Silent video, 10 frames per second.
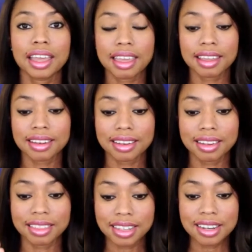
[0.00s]
And
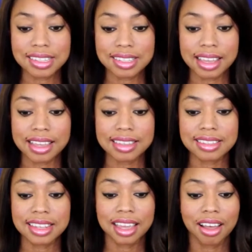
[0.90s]
then it
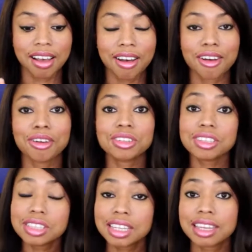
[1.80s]
says, all
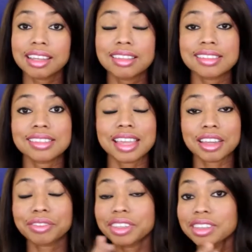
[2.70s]
the things,
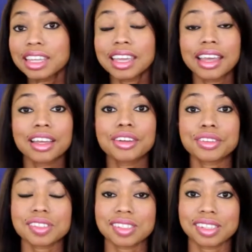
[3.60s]
everything
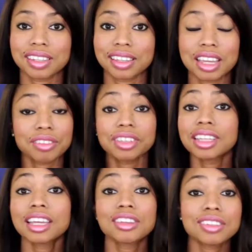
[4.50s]
else
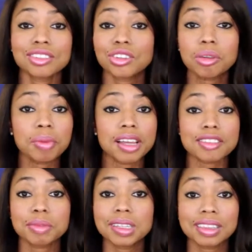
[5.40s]
that you can
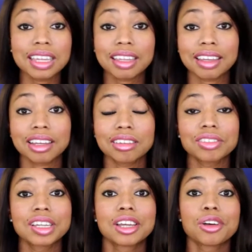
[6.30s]
possibly think of
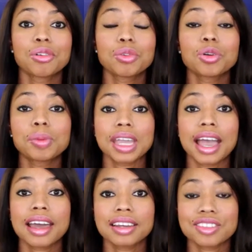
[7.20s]
will be
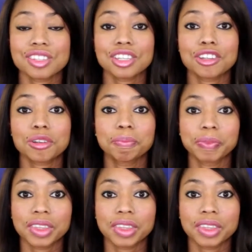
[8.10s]
added to you.